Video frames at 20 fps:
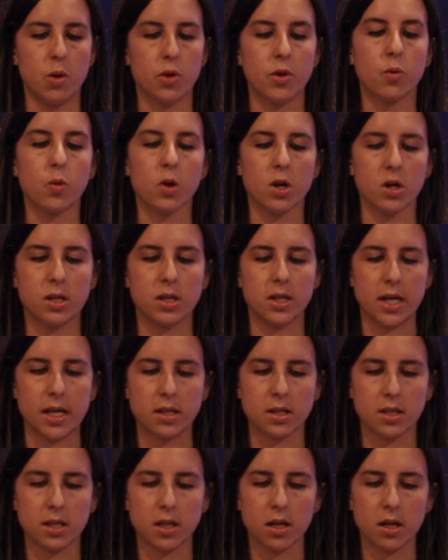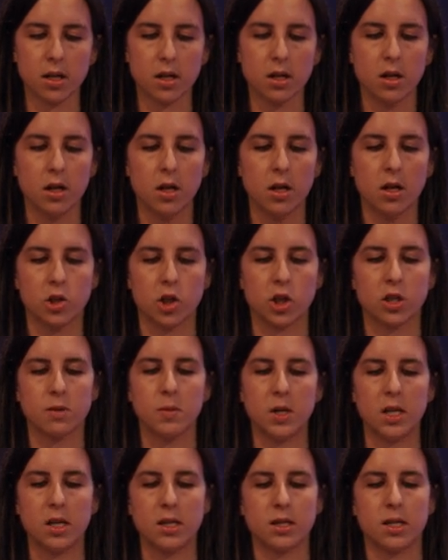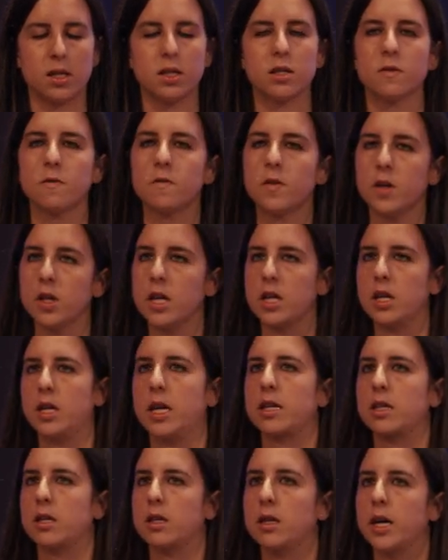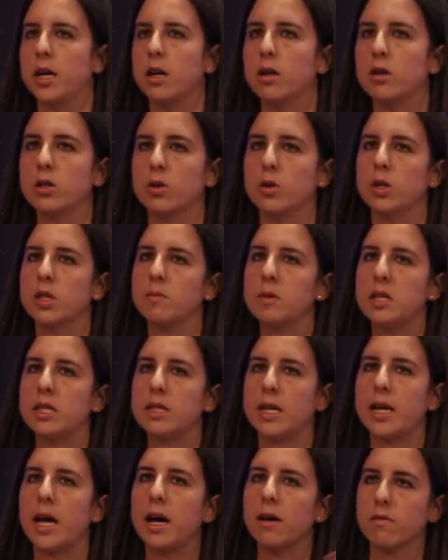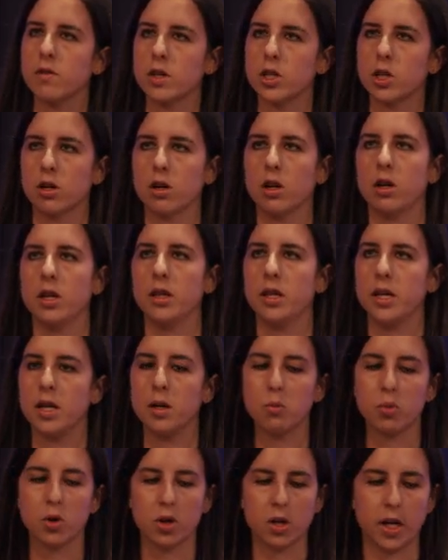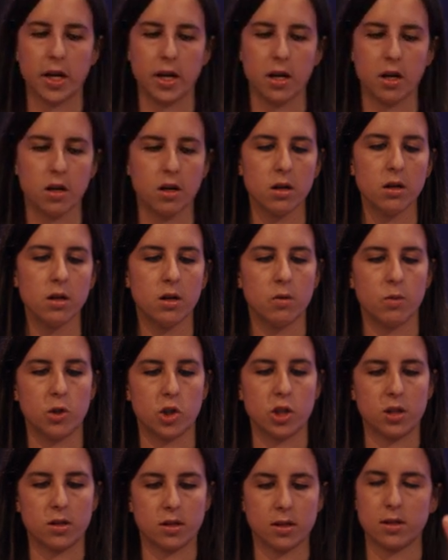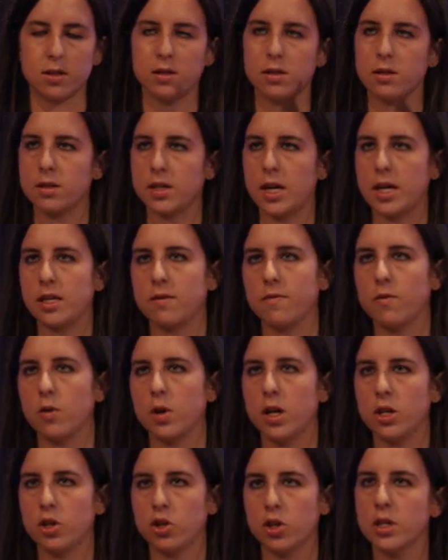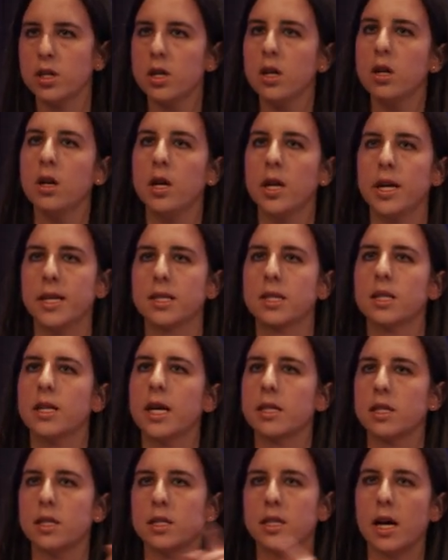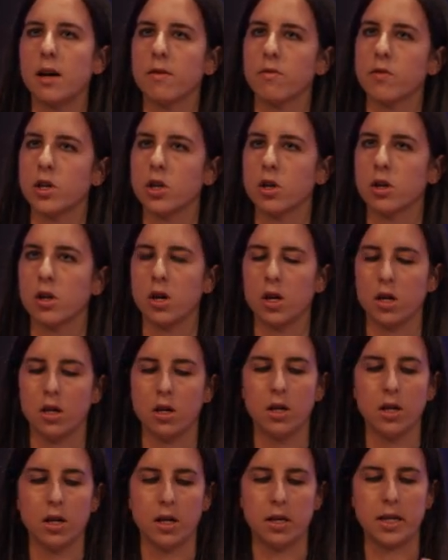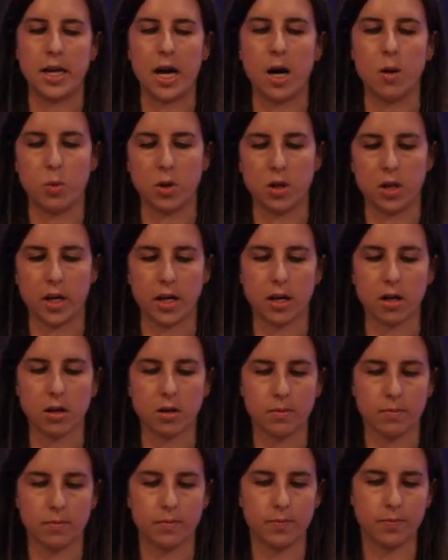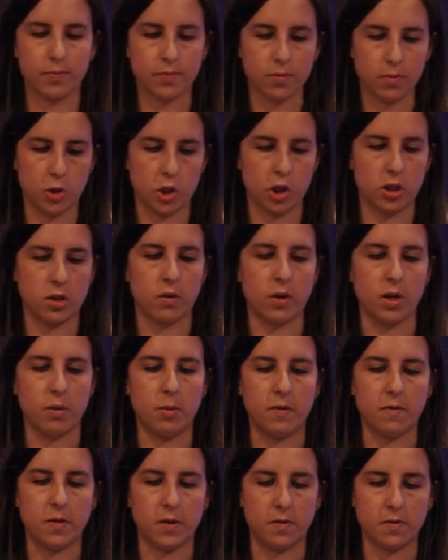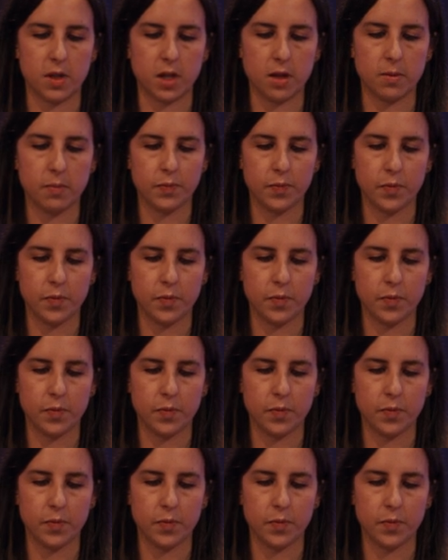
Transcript: The word dense here just means that it's a fully connected layer. So this means that every neuron in the input layer, which is size of 400, is connected to every neuron in the output layer, which is going to be 50.